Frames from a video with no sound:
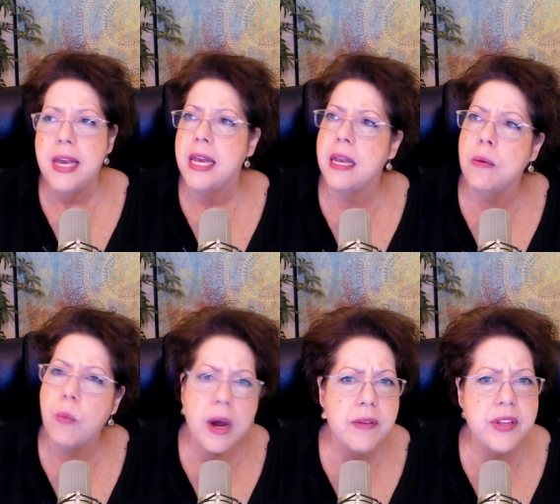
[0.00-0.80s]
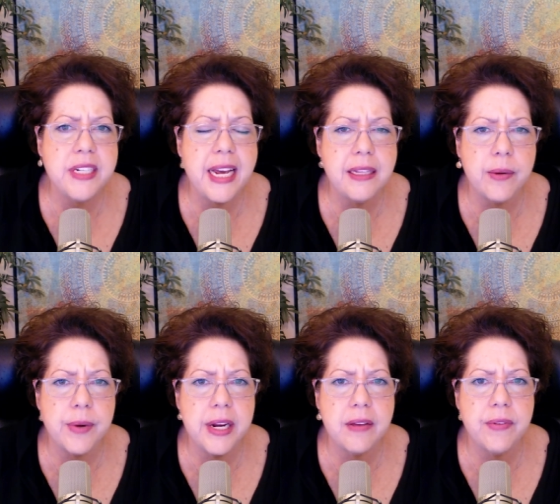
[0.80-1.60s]
In one of the daily
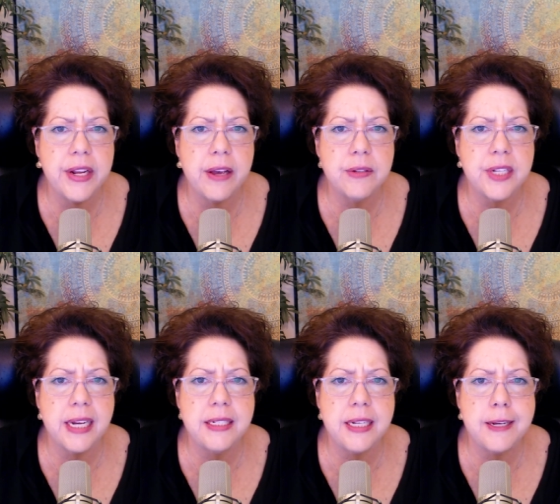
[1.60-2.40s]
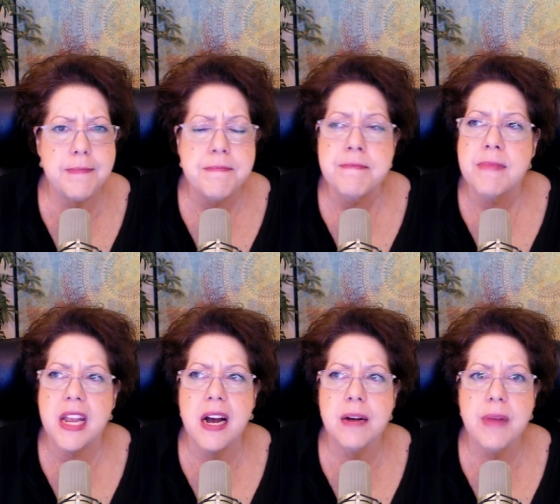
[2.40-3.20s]
reading videos I did,
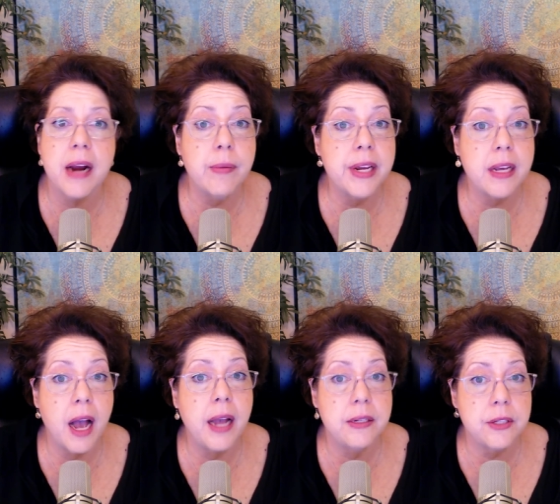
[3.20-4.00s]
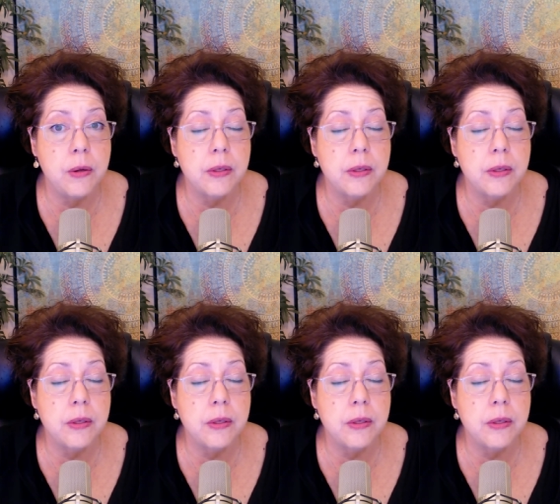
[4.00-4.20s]
um, I, re I told